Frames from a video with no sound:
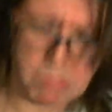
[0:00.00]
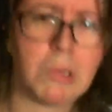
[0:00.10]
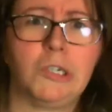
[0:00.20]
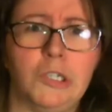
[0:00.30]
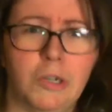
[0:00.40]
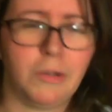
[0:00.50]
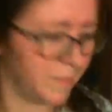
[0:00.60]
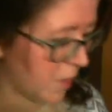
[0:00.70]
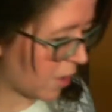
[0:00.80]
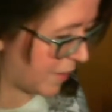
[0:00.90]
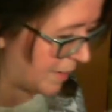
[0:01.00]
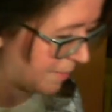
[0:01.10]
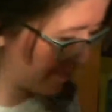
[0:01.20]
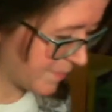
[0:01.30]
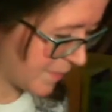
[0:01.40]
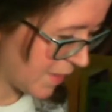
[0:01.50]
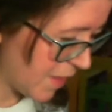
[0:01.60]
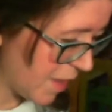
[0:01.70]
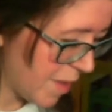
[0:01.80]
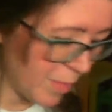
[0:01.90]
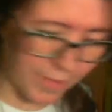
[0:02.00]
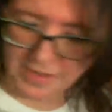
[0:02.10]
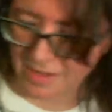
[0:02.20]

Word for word: not sure. All right. Moving